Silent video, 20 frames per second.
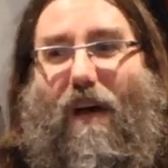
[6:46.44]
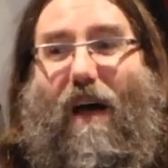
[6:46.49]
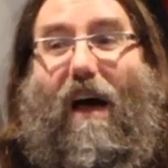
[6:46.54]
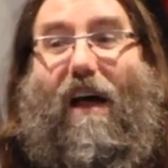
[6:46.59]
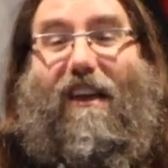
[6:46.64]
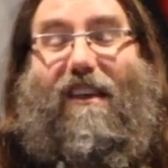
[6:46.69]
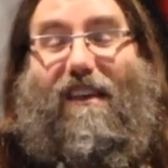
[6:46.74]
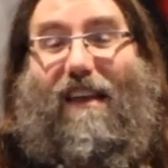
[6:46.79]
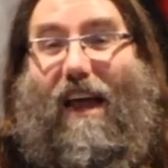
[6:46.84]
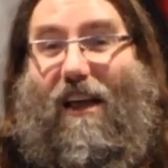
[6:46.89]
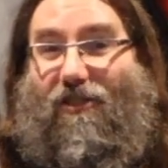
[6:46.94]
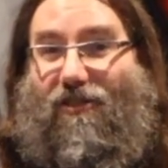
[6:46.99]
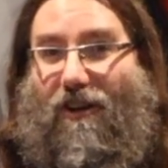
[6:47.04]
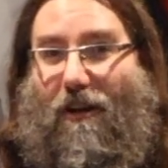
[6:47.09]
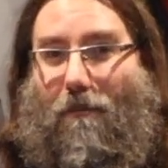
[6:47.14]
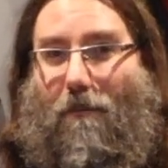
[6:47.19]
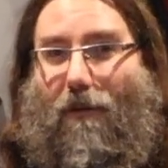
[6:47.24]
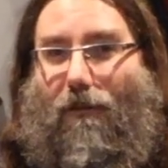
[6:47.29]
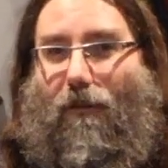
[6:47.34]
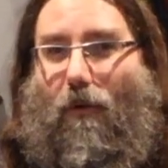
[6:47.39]
a
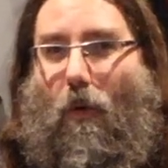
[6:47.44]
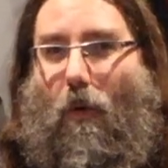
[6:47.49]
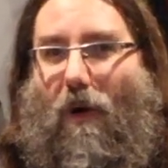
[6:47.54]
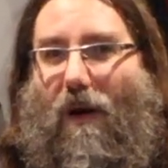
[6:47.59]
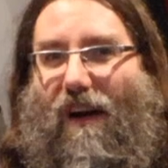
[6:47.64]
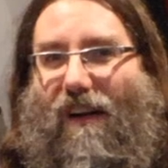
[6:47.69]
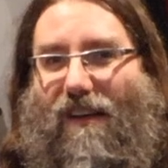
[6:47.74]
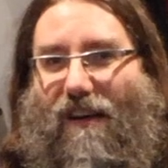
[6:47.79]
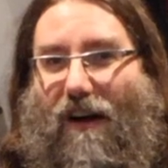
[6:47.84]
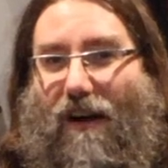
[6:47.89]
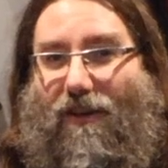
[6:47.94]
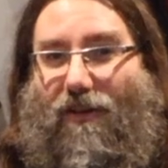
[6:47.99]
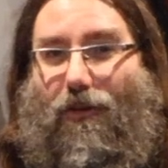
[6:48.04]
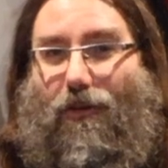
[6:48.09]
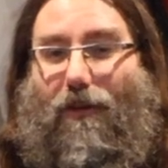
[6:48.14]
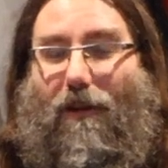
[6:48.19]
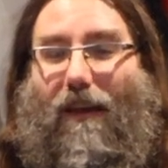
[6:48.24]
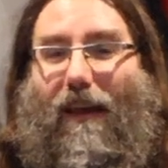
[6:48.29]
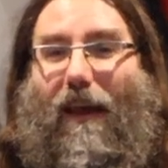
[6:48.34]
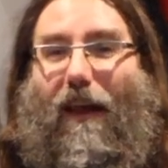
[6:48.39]
session before it starts to
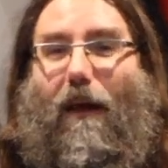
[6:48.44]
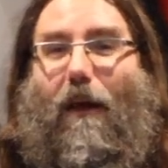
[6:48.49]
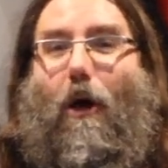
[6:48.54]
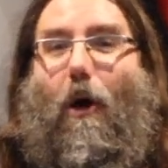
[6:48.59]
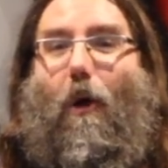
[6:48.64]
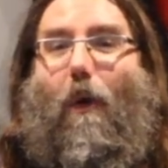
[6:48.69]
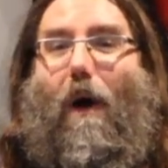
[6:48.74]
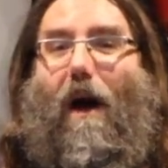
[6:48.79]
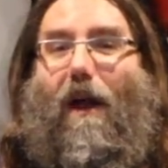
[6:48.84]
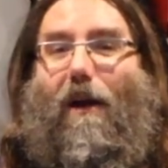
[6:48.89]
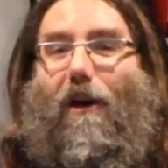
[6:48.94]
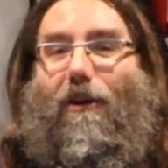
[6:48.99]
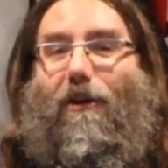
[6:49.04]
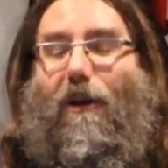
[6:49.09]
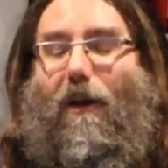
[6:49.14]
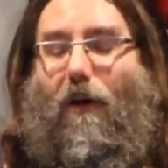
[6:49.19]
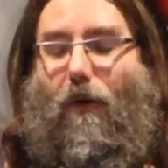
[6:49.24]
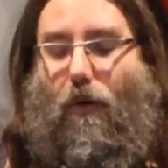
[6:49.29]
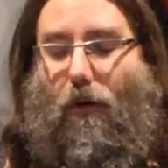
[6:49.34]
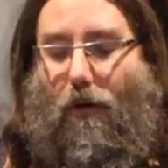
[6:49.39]
really go out of
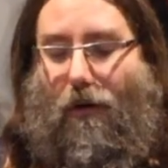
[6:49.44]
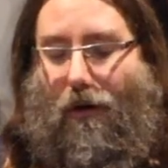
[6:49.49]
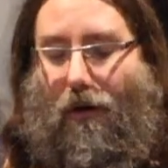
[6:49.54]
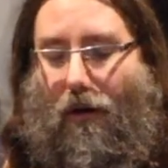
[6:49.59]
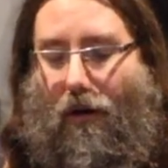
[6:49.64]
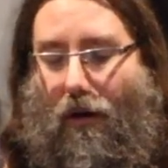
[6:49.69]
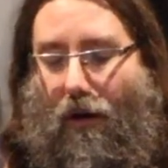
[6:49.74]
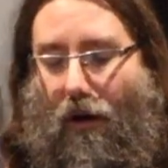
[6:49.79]
tune.